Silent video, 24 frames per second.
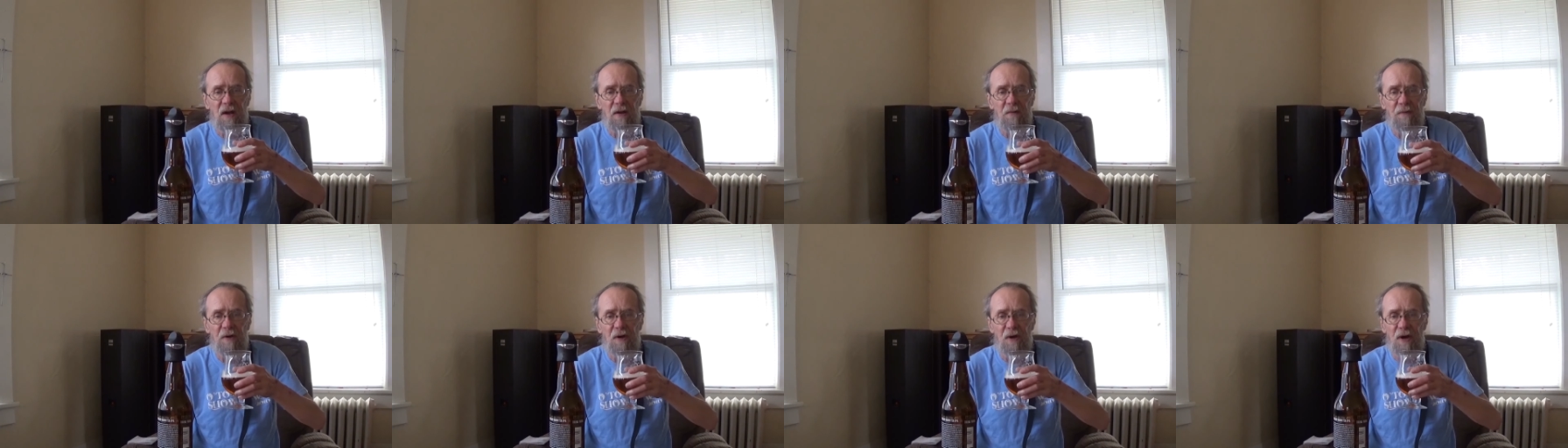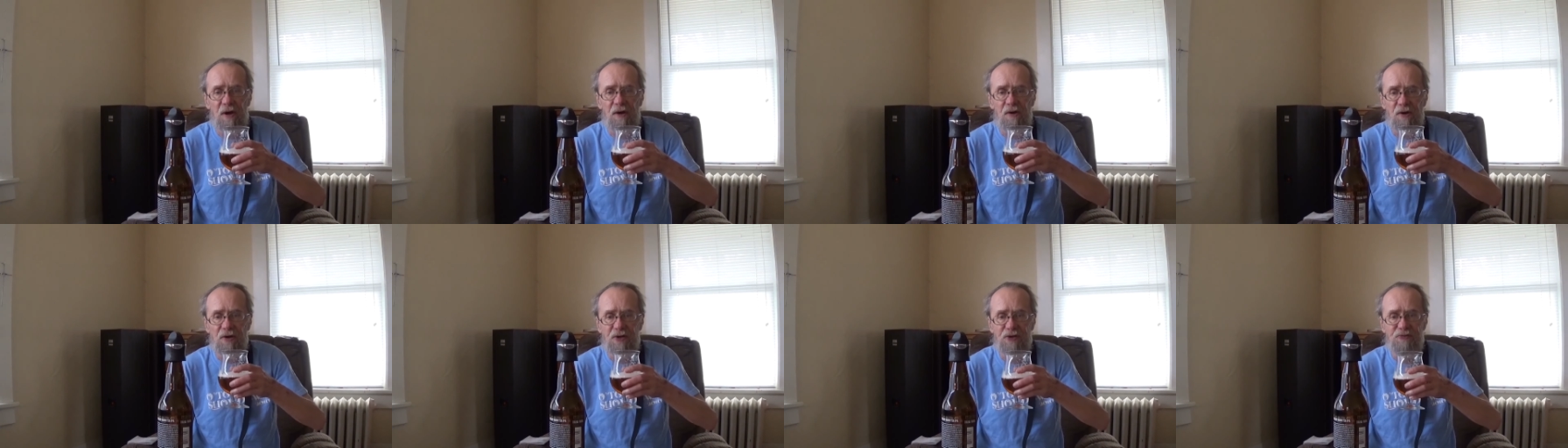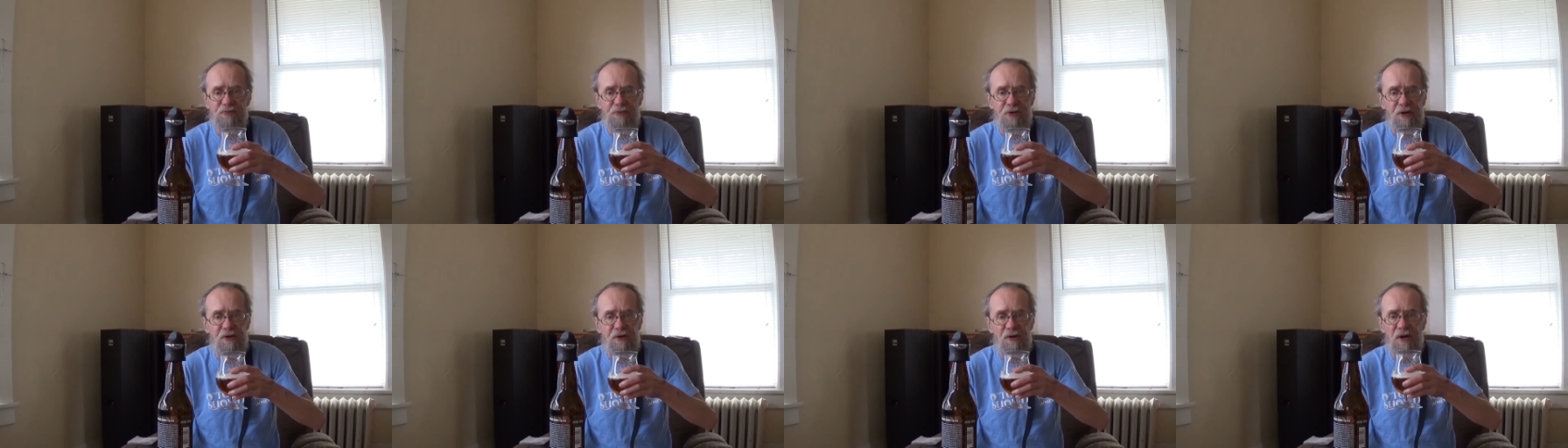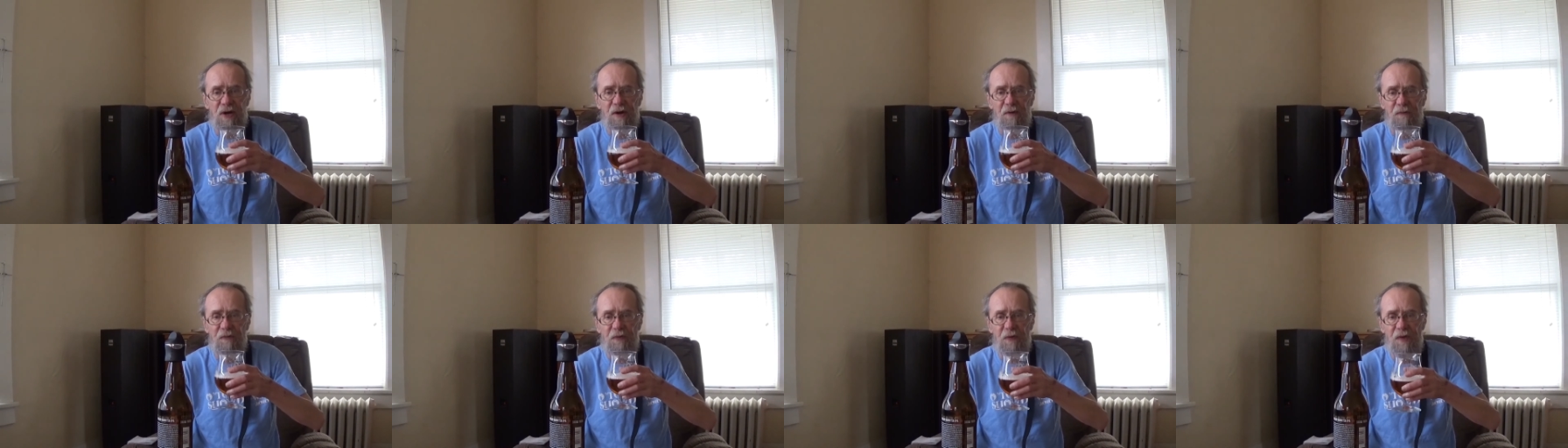very crisp to
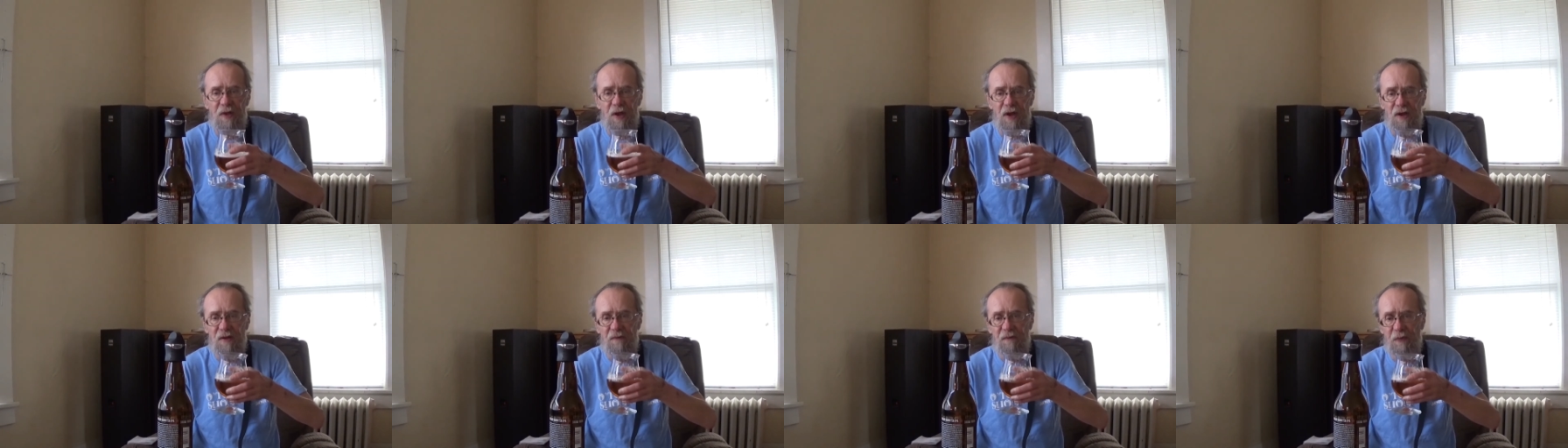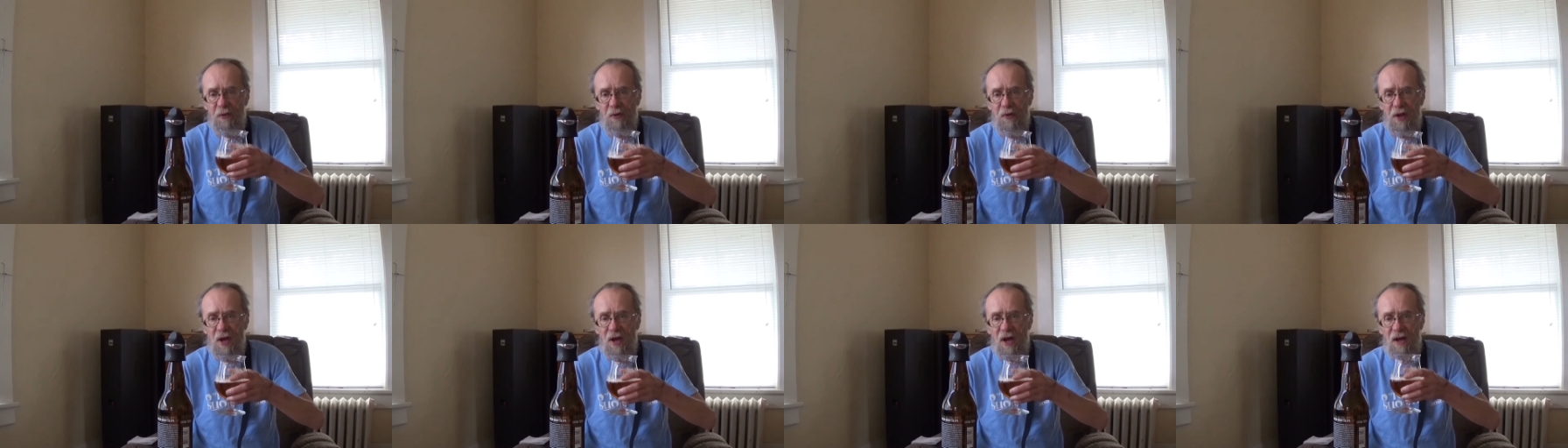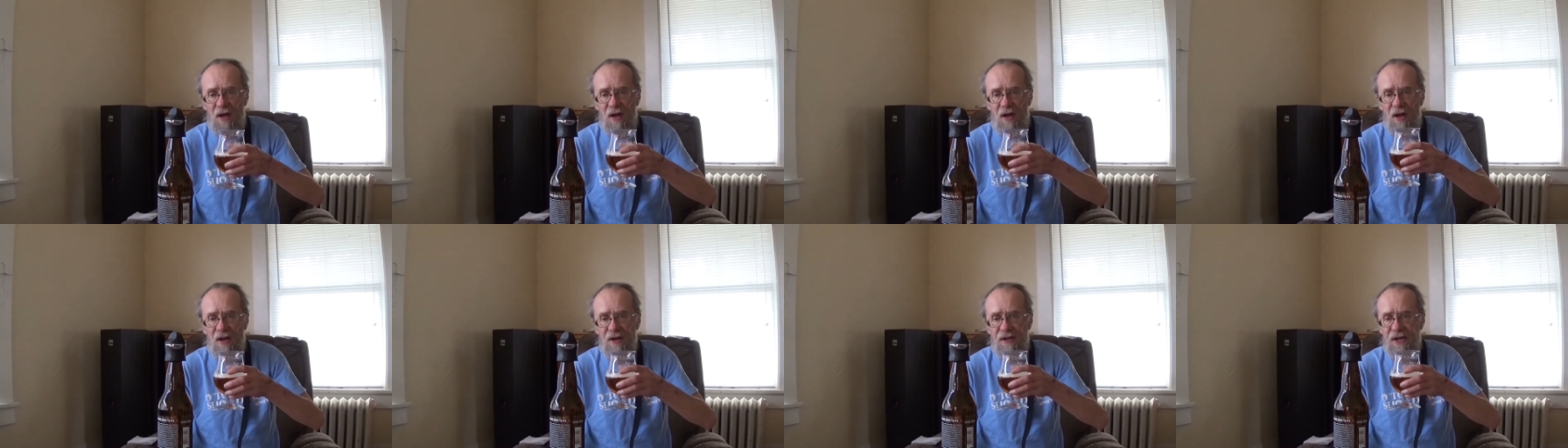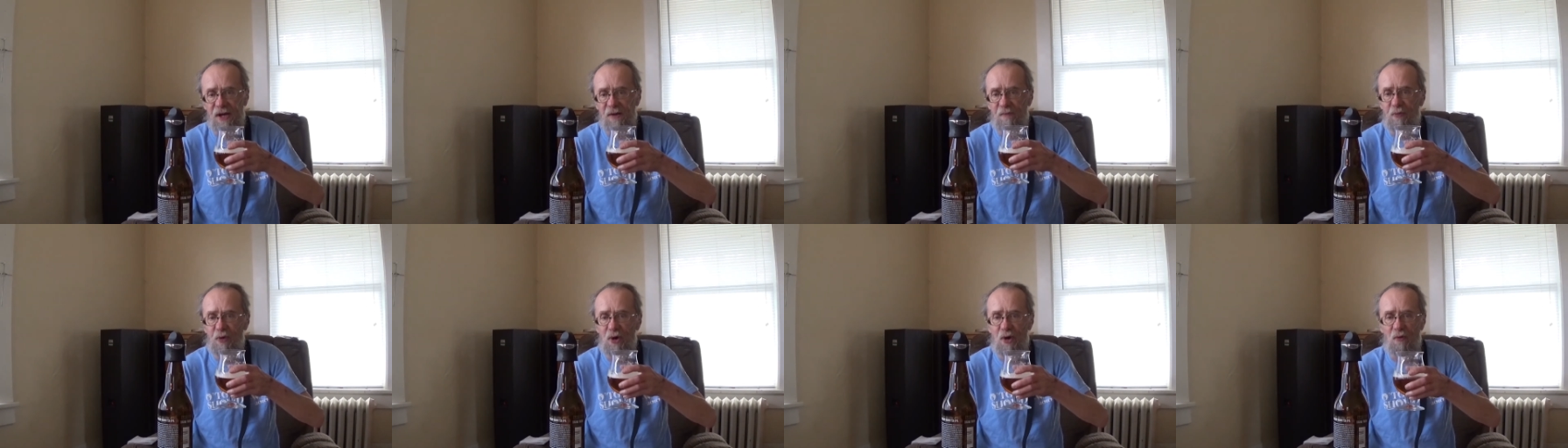drink for the for the
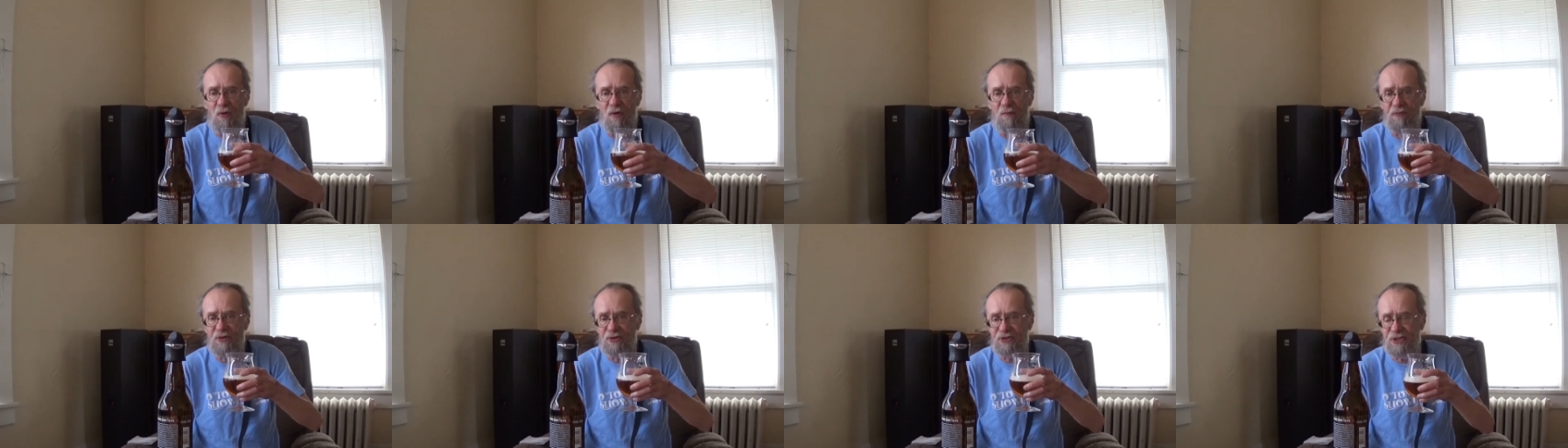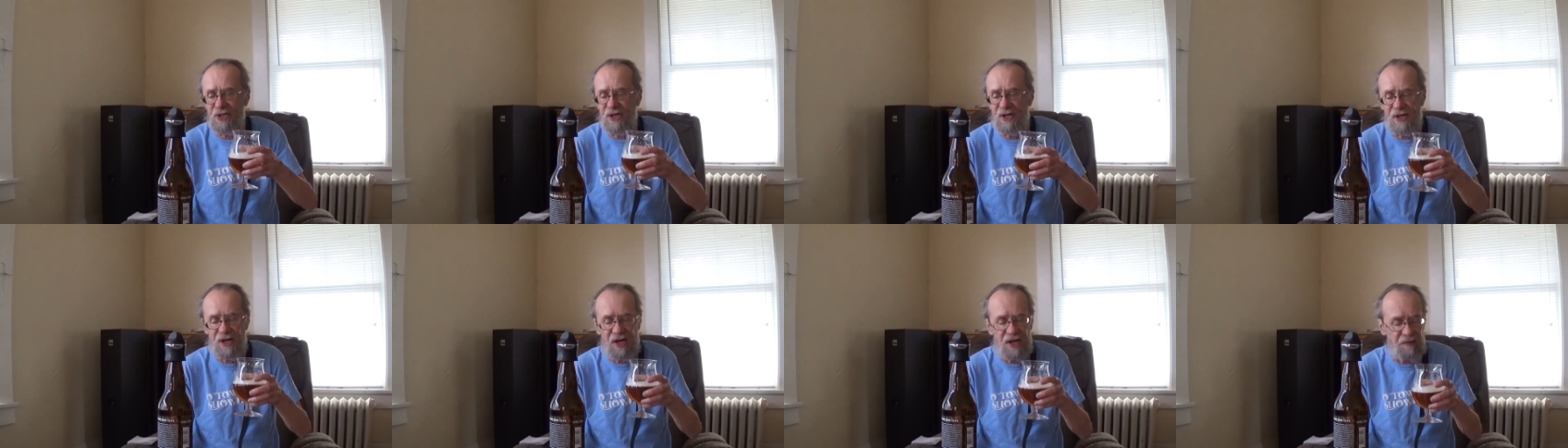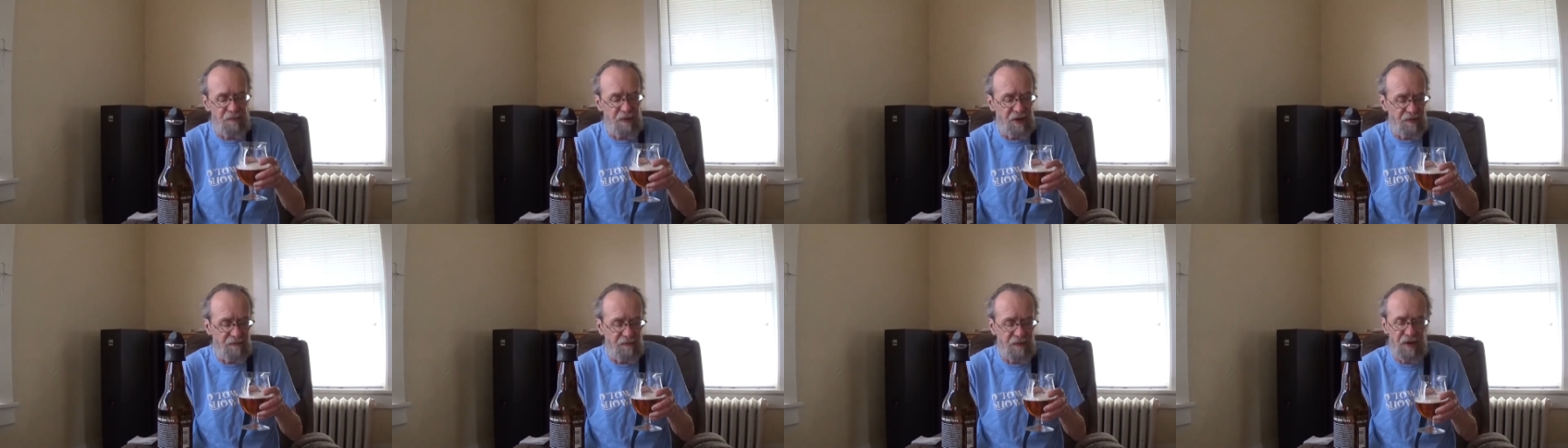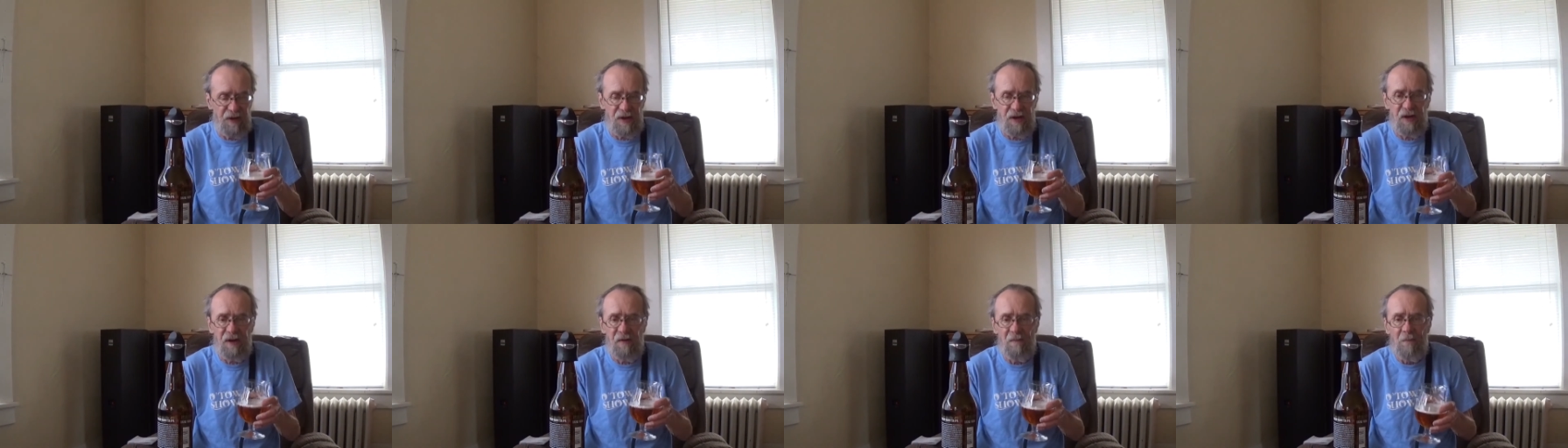10.1% uh,
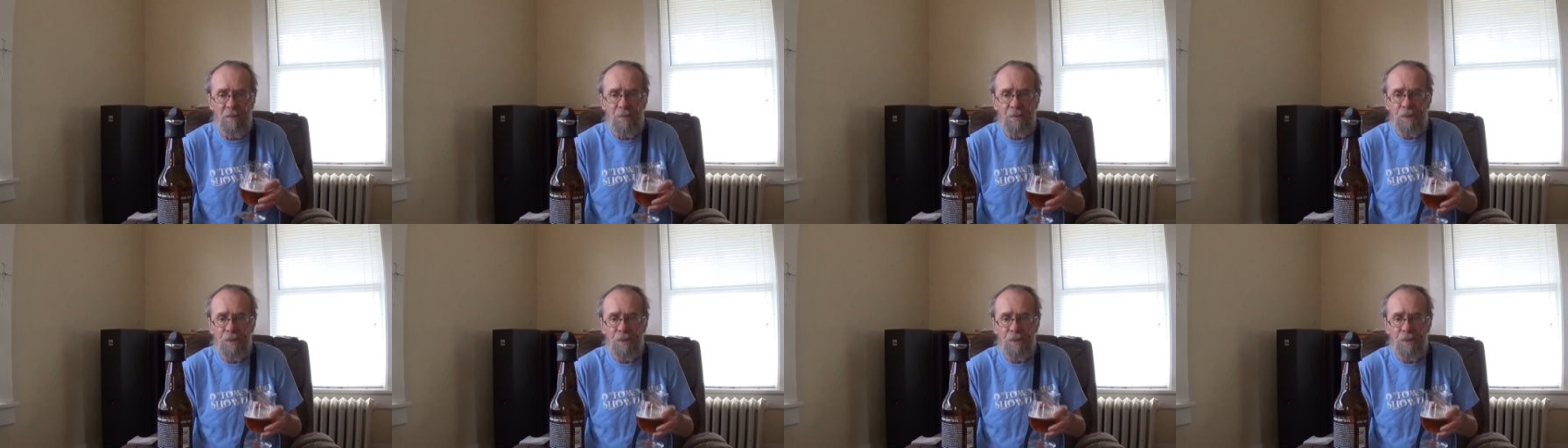ABV.